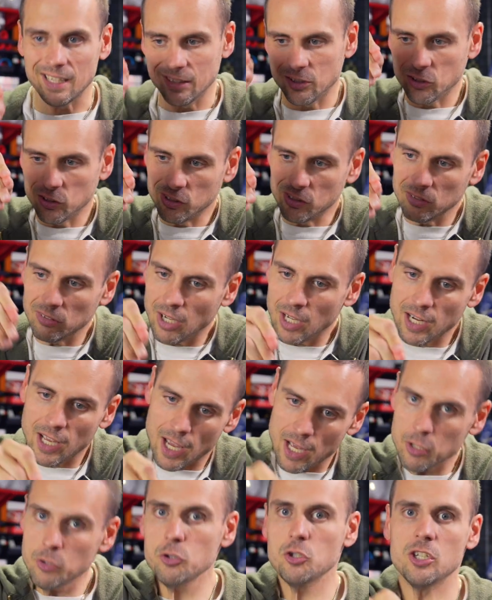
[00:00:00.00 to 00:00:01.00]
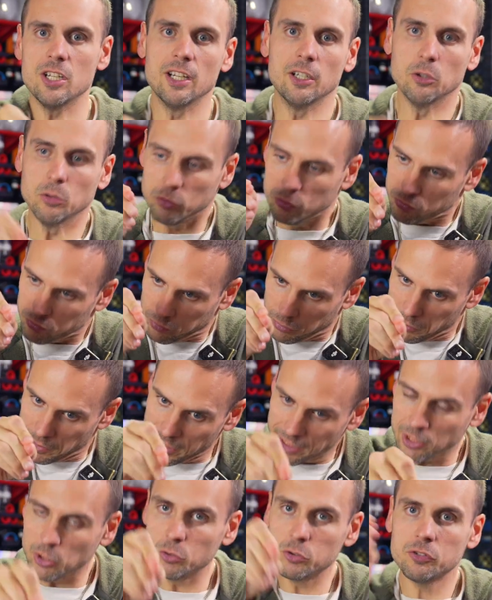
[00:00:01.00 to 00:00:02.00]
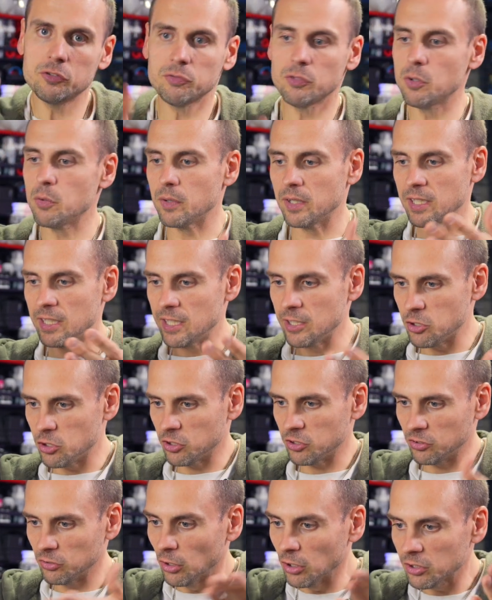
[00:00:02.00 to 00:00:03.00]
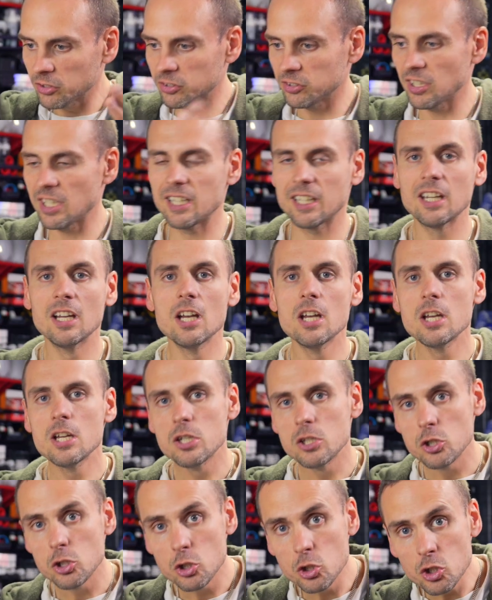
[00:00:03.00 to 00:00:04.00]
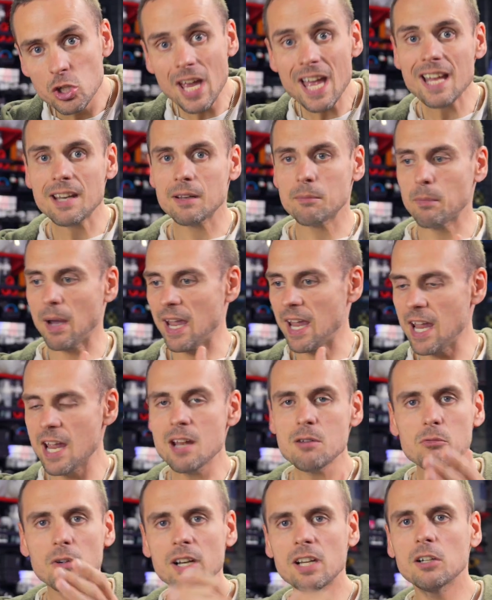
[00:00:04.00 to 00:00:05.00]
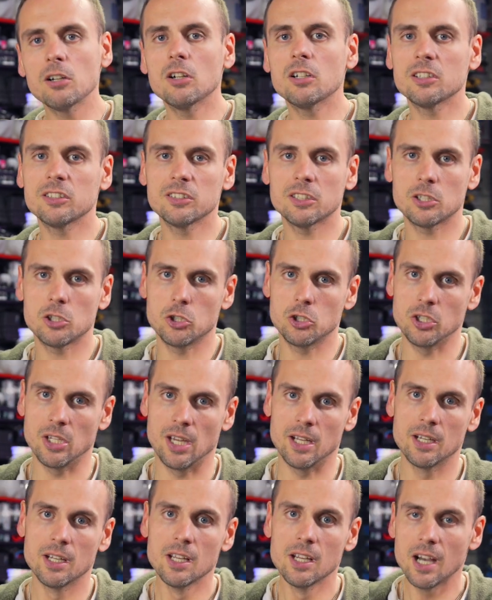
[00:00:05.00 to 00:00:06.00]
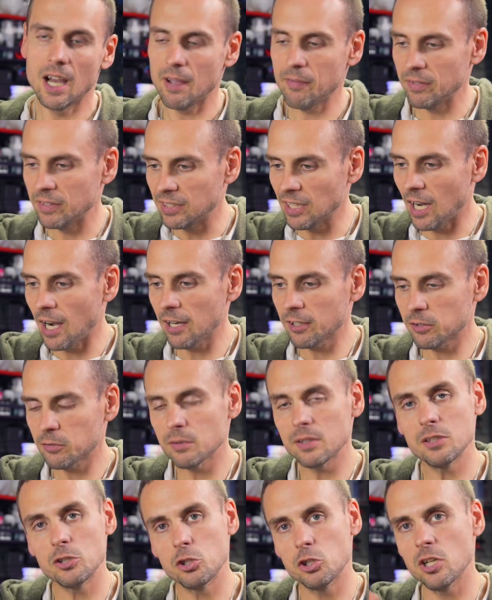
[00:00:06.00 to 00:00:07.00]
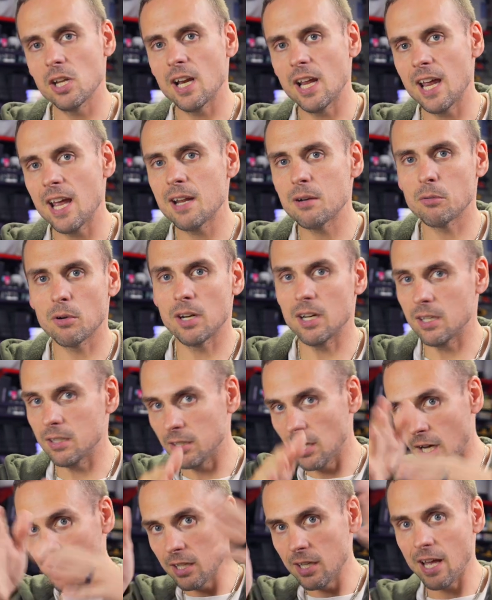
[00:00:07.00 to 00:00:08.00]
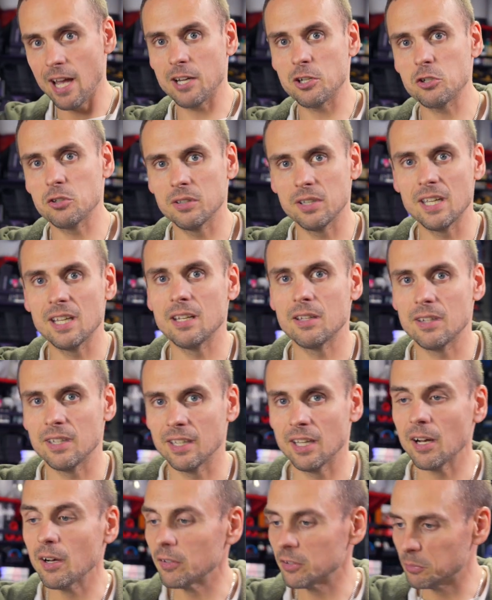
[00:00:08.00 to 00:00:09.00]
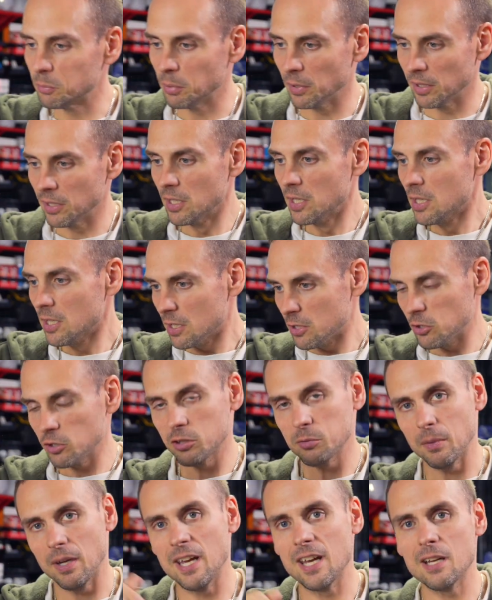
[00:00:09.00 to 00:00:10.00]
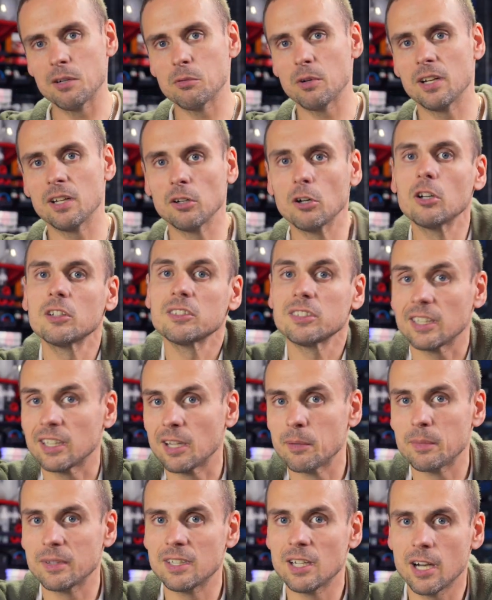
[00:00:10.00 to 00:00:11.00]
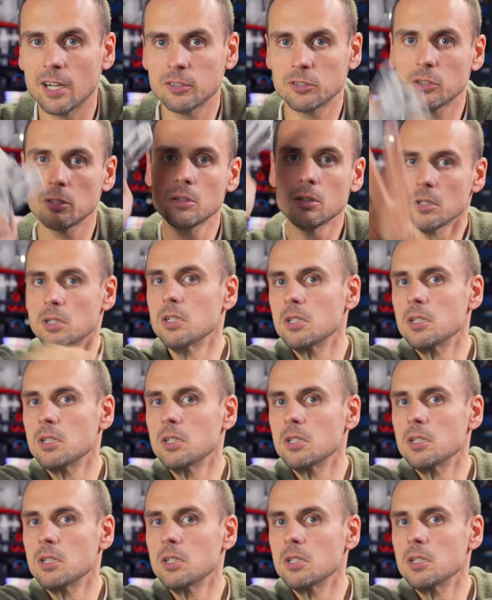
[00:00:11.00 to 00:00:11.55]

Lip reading: It's just a lot of energy that goes through when it goes through, and it just looks like shit. My handwriting looks like shit. I have a doctorate in shit handwriting, not in actually anything else, but just my handwriting looks like I'm a doctor.